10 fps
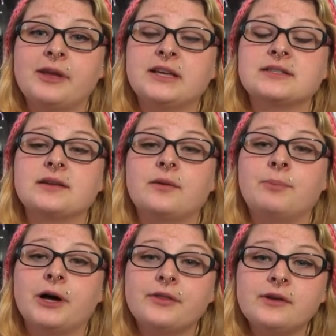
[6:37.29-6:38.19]
because
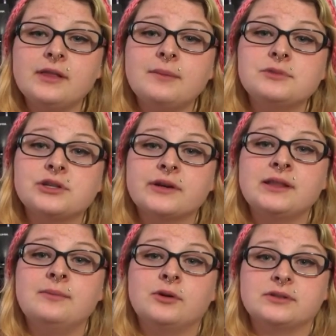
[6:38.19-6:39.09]
bothering them
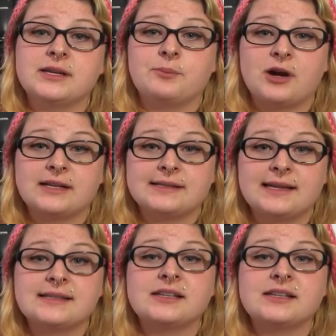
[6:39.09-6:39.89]
during the molting process